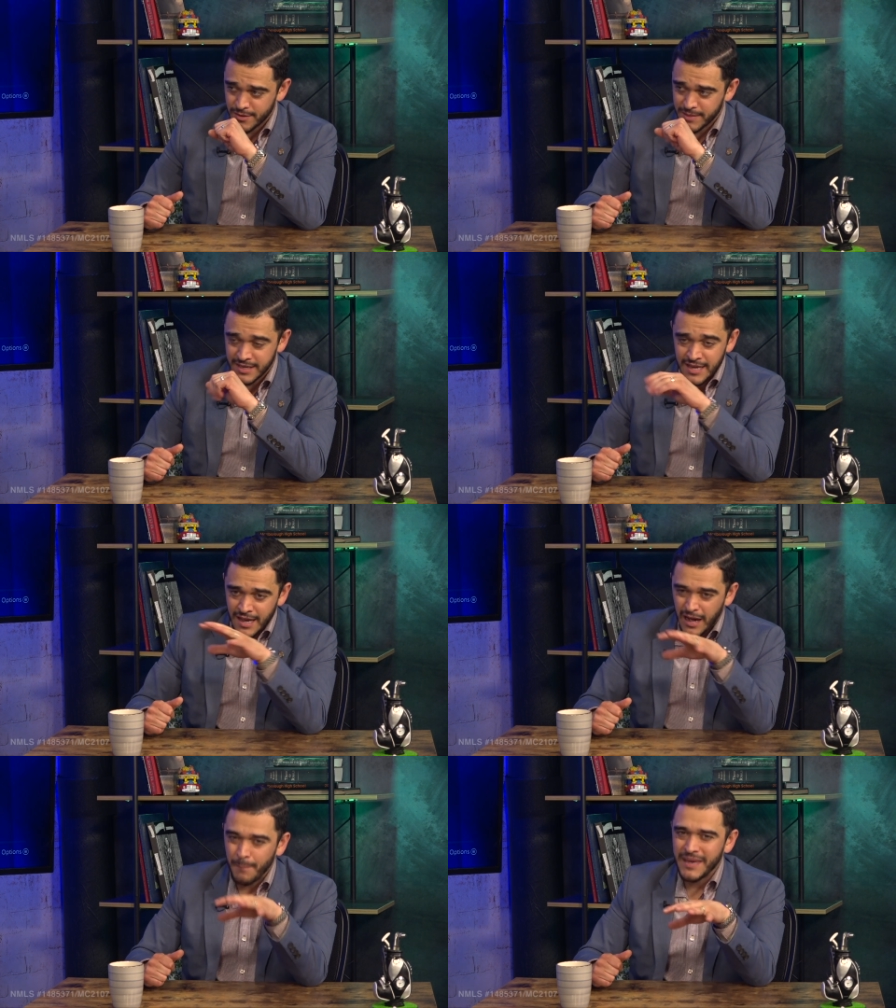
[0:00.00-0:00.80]
I mean,
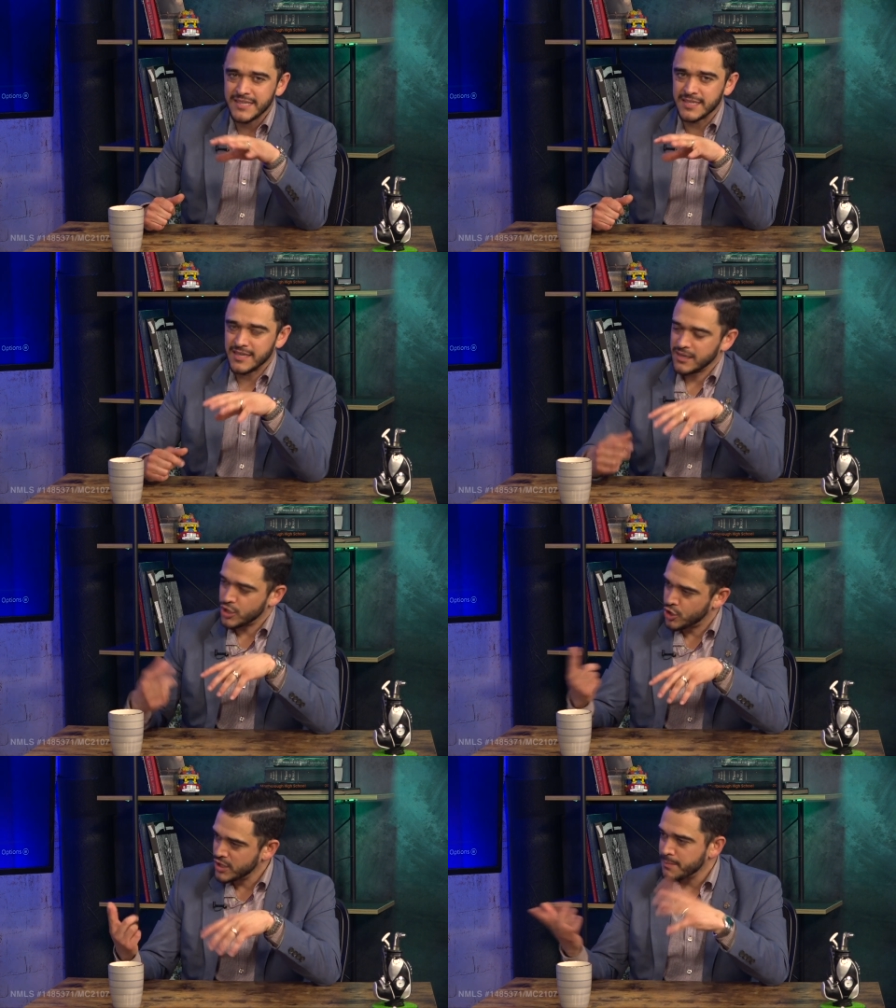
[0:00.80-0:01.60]
amazing.
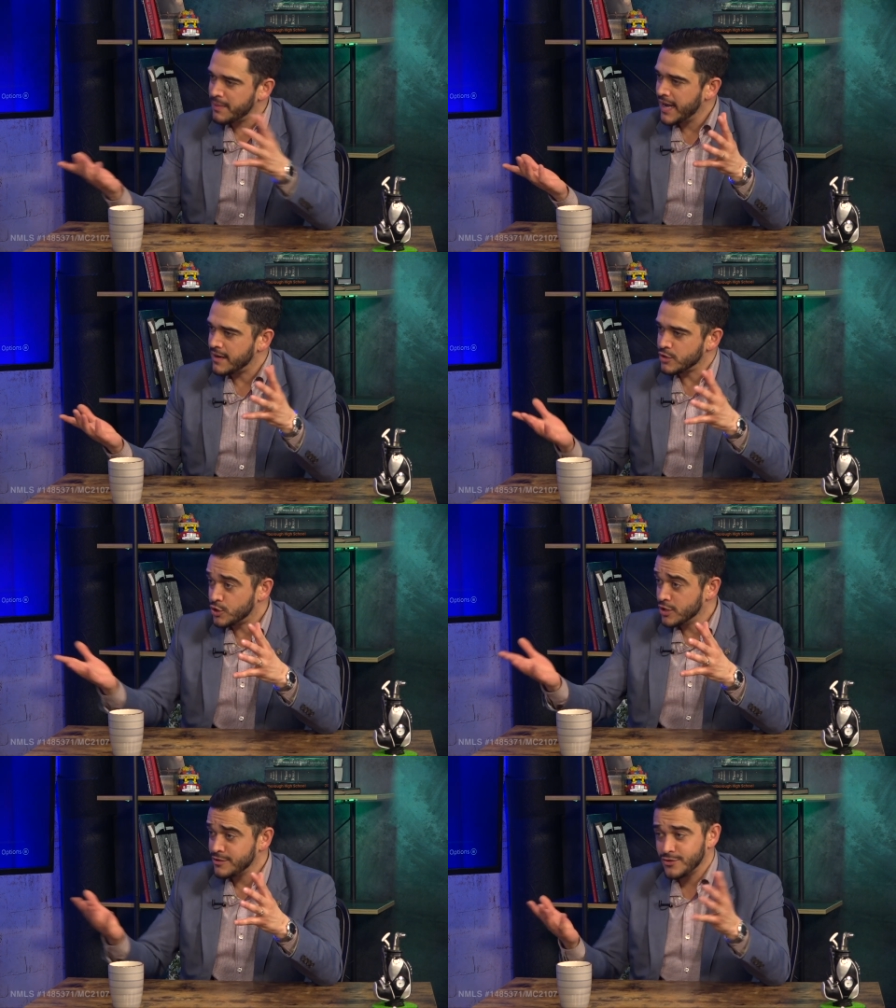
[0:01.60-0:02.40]
Good and bad.
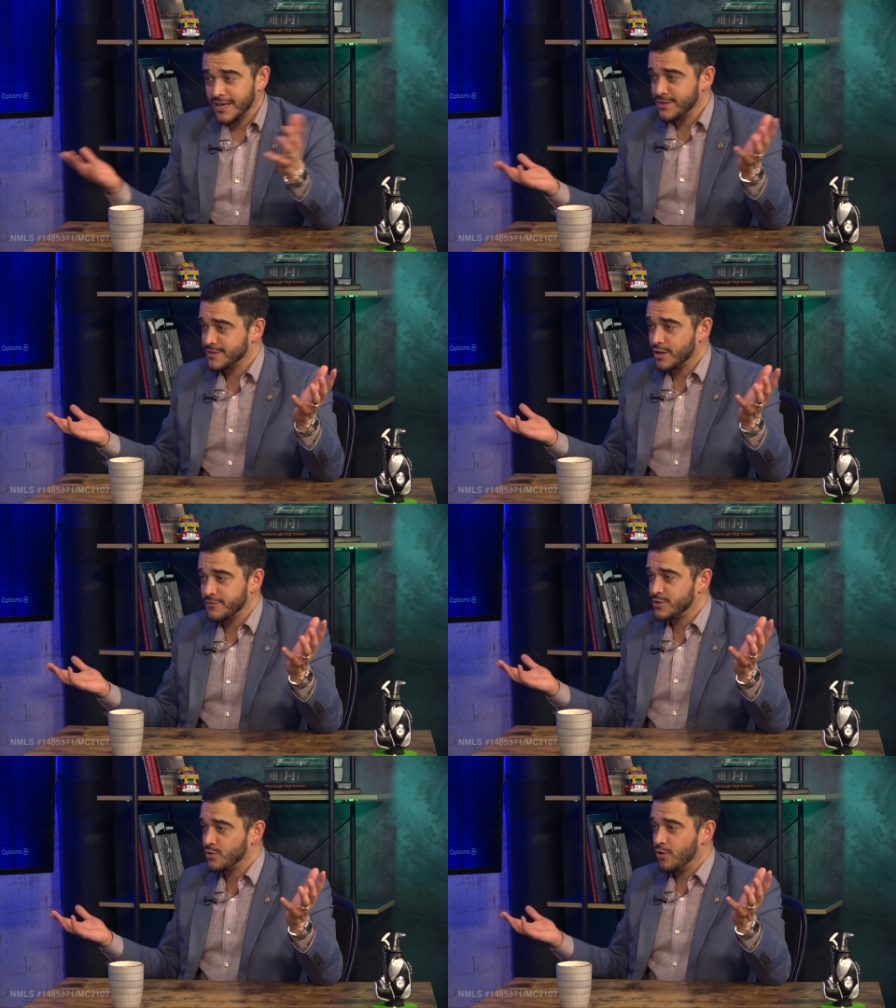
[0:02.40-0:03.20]
Good, you get
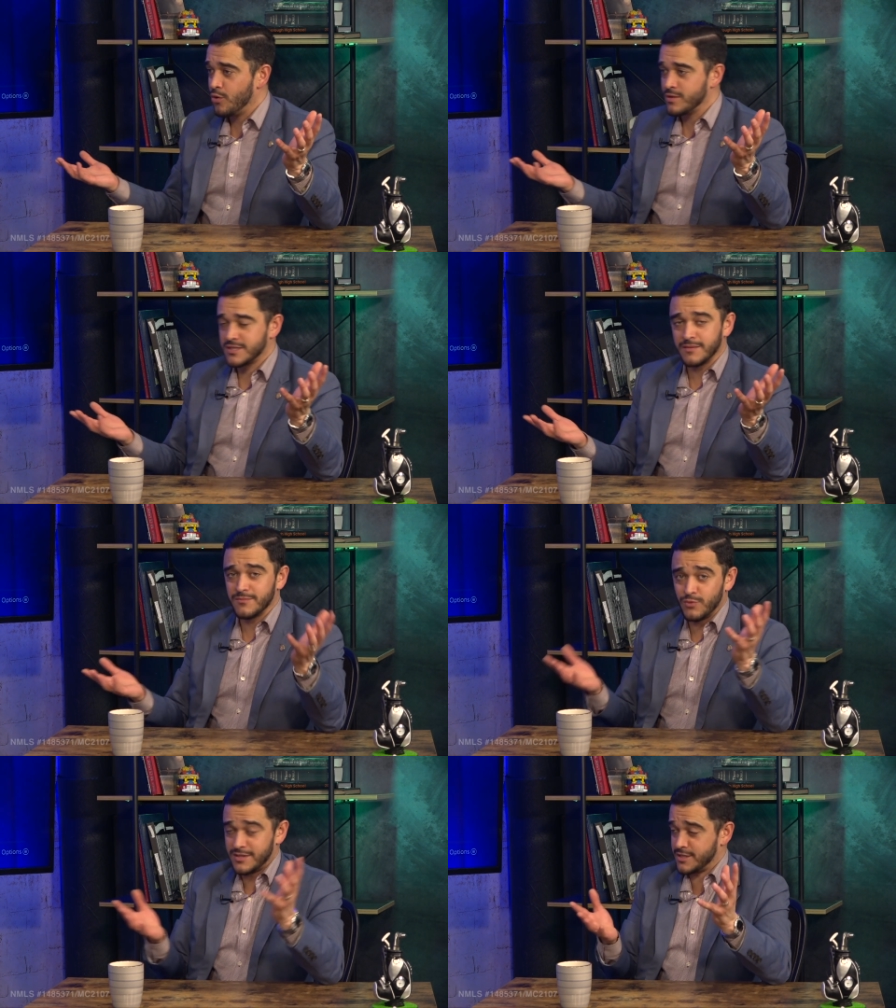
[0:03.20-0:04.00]
yourself into a home
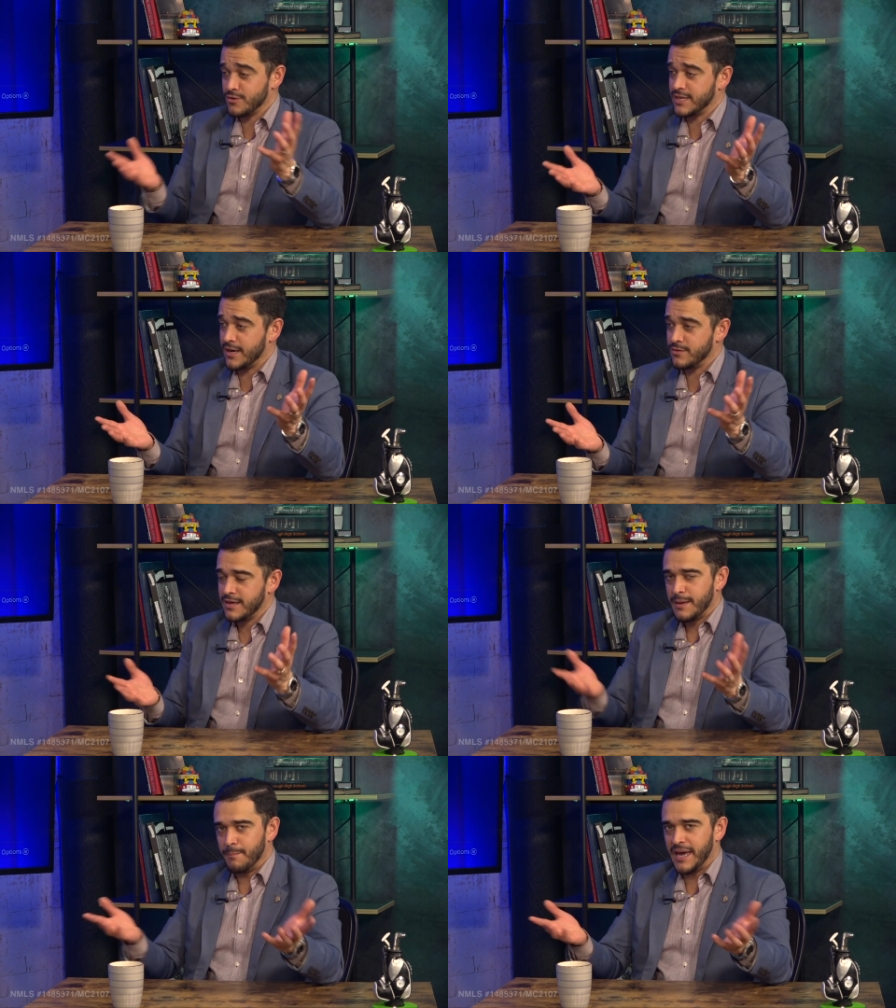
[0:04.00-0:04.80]
with 0 down.
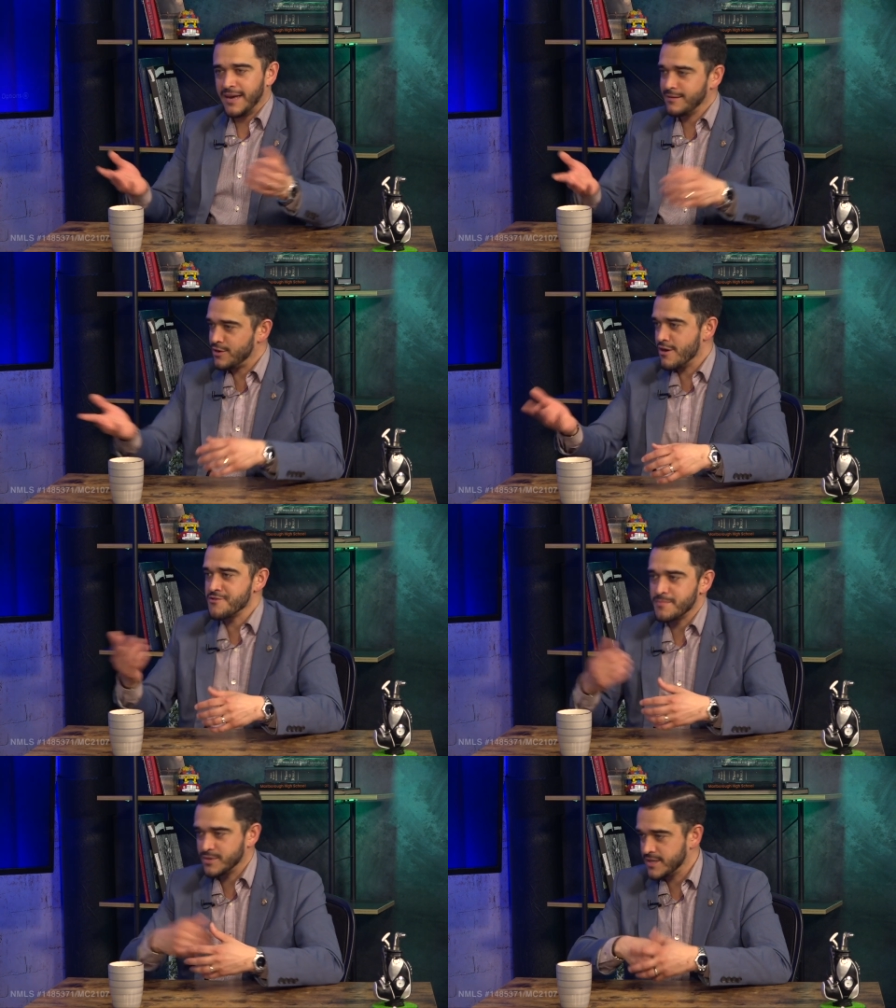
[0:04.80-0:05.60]
Bad, you're
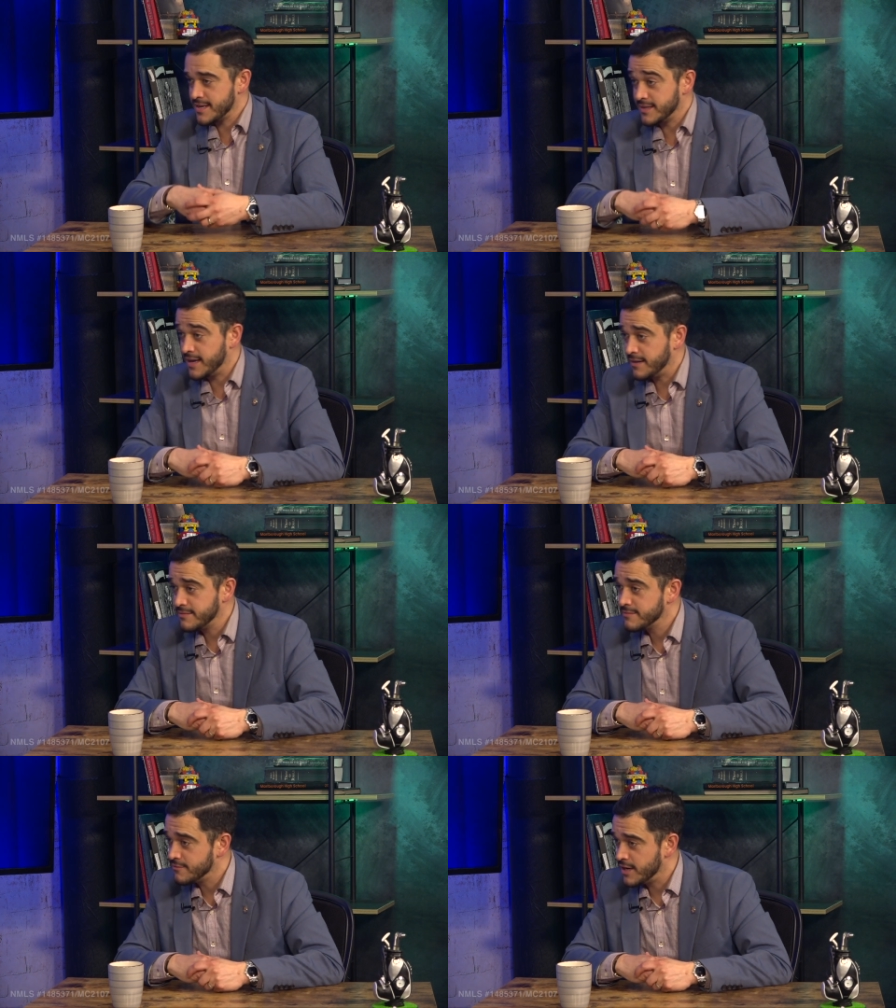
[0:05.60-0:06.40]
100% in debt.
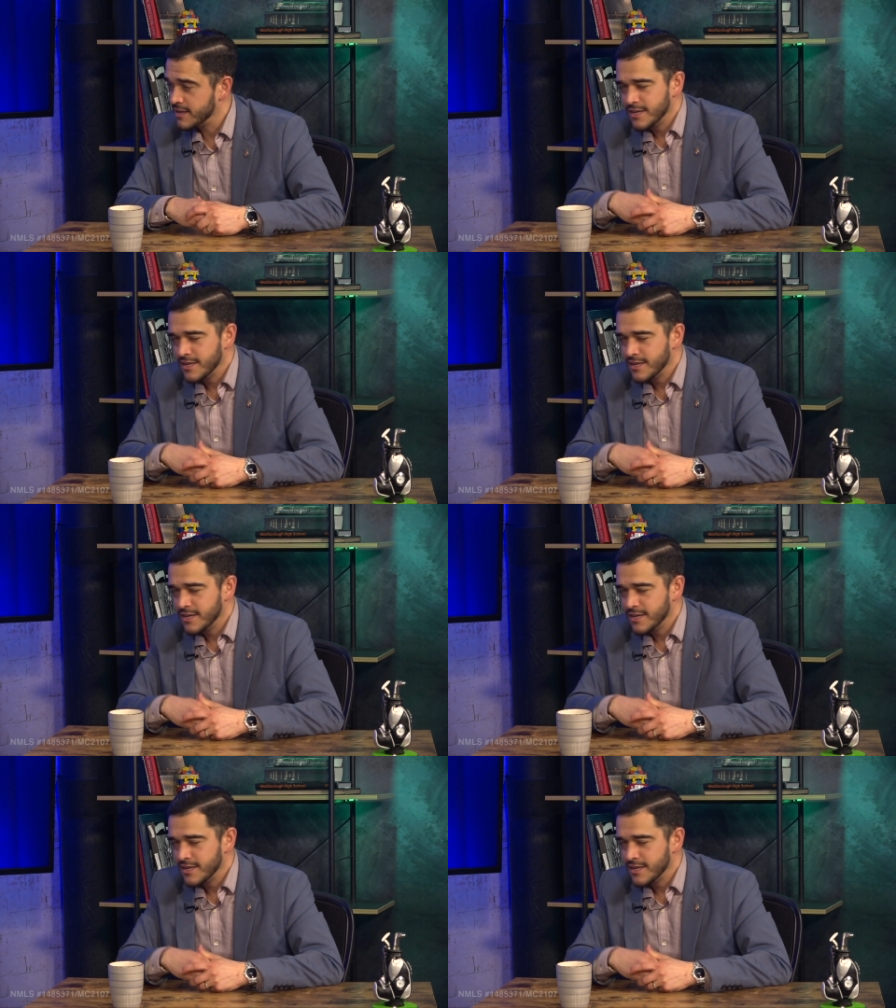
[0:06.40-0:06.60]
Right?